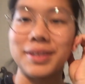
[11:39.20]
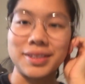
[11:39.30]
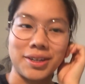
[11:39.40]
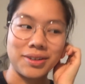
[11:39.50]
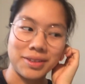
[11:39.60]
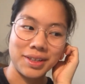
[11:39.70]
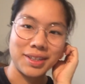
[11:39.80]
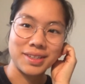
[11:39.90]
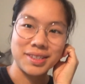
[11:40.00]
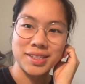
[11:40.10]
it is
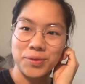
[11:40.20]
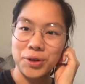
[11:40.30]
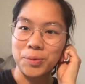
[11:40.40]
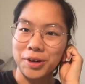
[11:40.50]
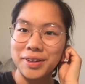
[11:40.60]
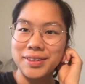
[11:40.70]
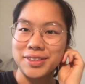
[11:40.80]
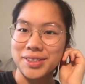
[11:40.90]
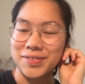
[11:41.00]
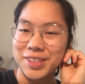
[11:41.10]
currently 6:41.
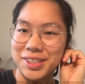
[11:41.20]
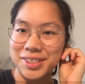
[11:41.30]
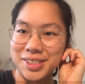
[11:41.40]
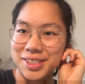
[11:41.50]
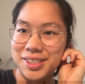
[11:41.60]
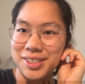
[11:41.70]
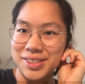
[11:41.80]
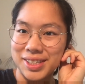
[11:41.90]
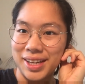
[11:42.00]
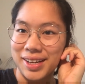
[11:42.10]
Just finished
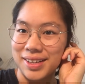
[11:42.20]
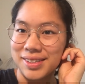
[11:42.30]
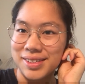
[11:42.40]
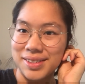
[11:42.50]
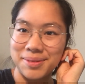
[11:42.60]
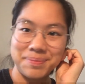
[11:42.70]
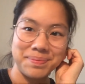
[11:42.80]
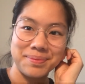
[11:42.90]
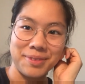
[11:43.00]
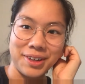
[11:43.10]
Tuesday's
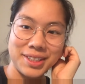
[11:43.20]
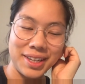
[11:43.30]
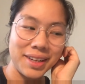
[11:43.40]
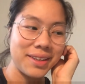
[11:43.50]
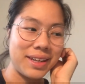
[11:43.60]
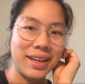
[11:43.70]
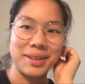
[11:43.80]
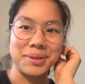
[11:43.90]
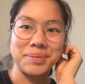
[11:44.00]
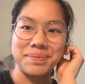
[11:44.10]
workday.
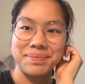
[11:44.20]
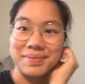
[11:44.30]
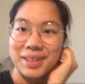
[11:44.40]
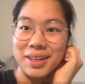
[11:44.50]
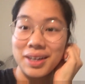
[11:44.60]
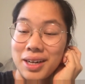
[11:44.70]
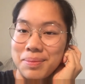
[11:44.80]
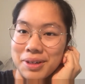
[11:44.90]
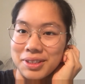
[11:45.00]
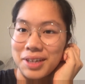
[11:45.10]

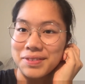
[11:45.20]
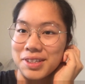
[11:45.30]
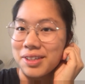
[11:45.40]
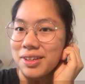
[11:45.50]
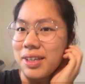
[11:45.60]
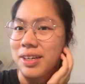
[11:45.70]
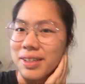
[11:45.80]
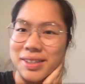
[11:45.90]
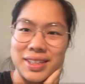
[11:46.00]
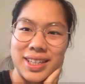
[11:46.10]
About to have dinner,
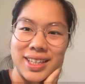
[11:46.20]
and